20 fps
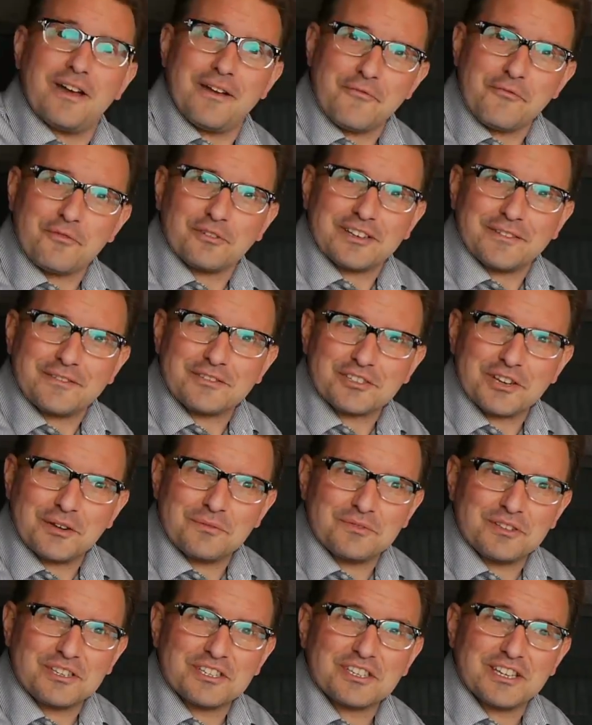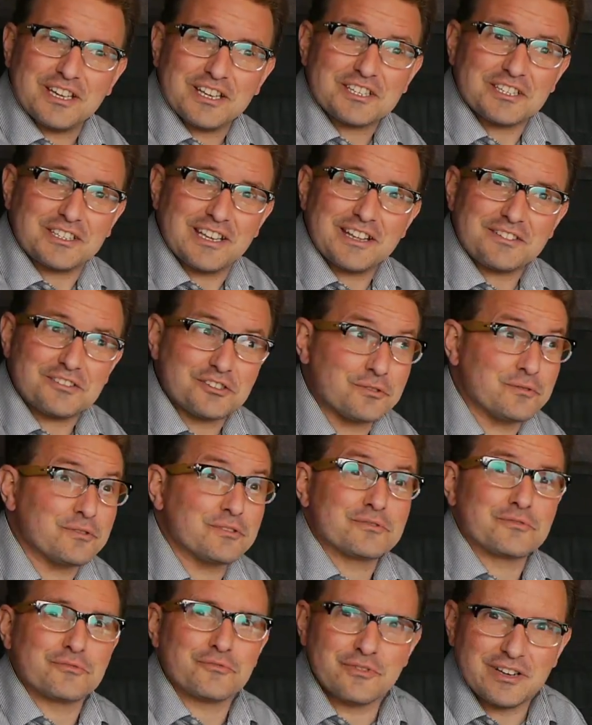everyone I've shown this kitchenette to
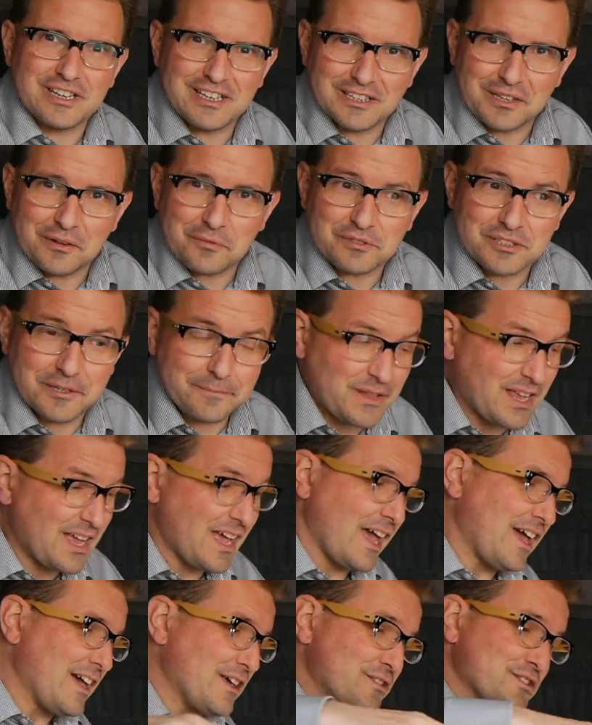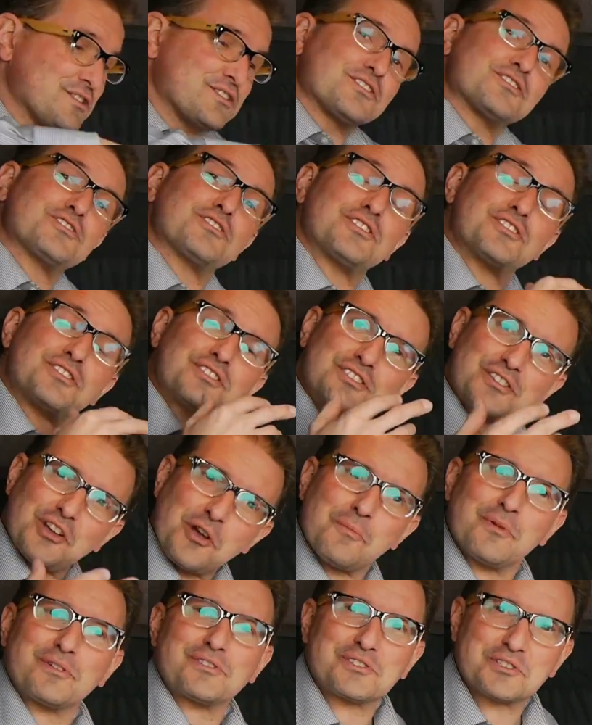has really loved it. There's just
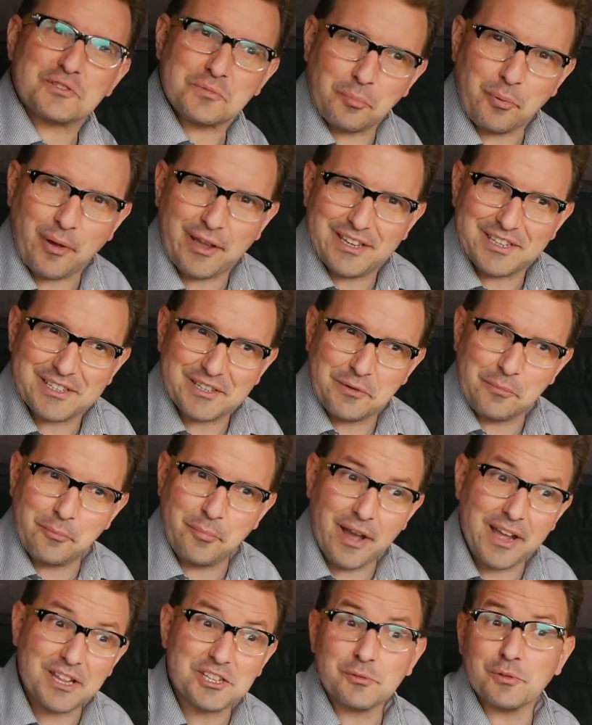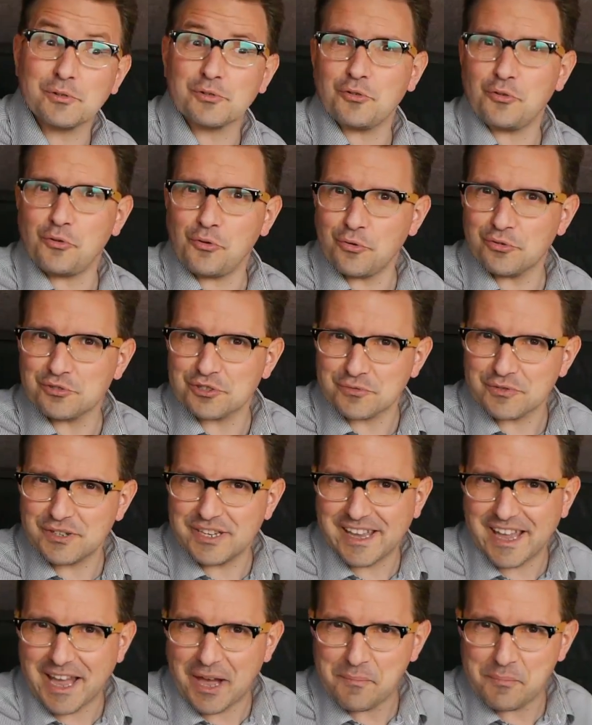so much space compared to an
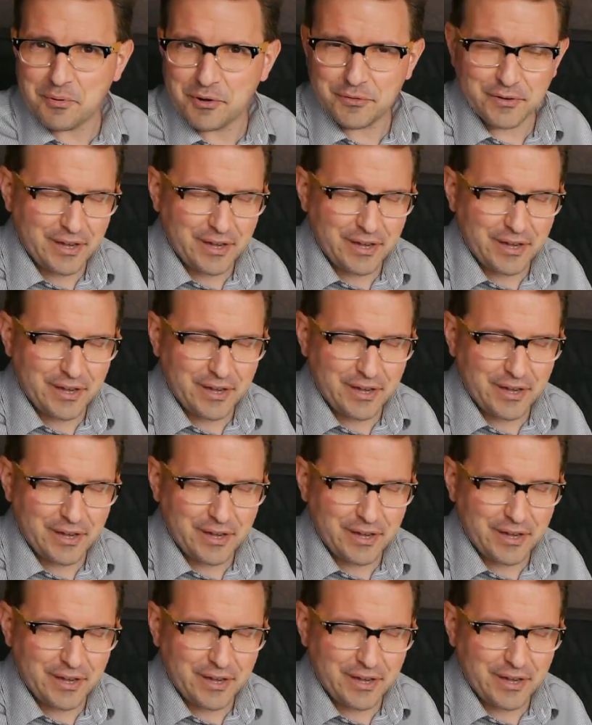ordinary camper